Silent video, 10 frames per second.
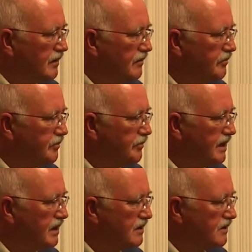kind of
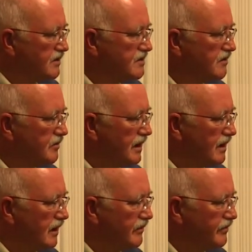beacons of my
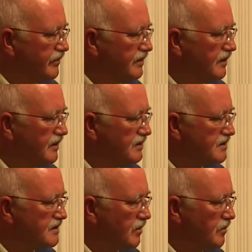life in, in
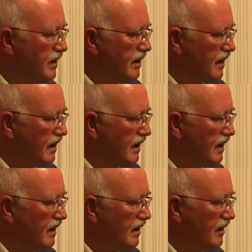some way.
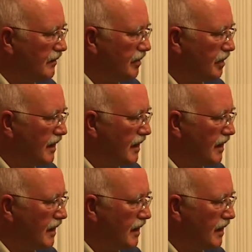Um,